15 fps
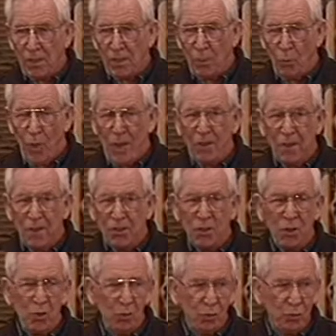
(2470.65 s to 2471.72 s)
that when they
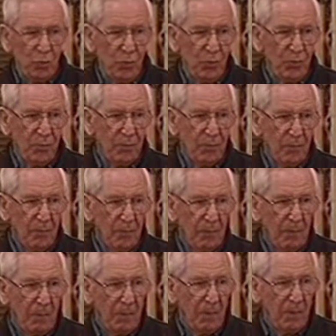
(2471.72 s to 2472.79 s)
do,
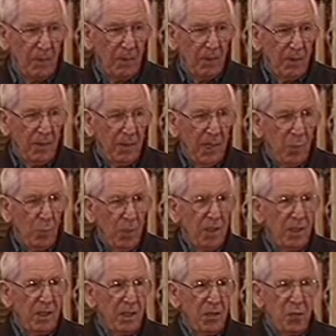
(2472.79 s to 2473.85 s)
and
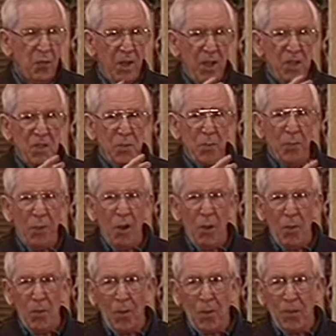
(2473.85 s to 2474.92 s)
when they face
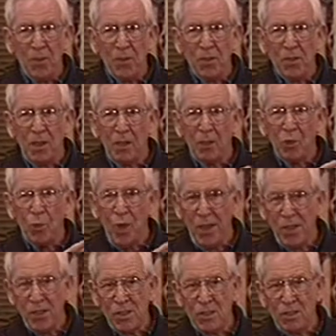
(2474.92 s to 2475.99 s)
problems and
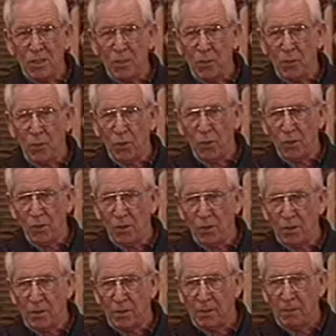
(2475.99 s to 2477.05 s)
questions in the
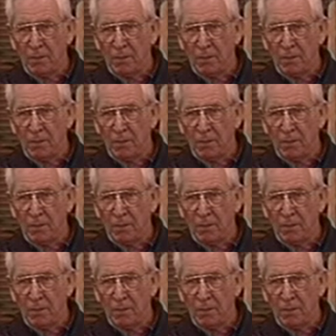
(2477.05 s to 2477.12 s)
future,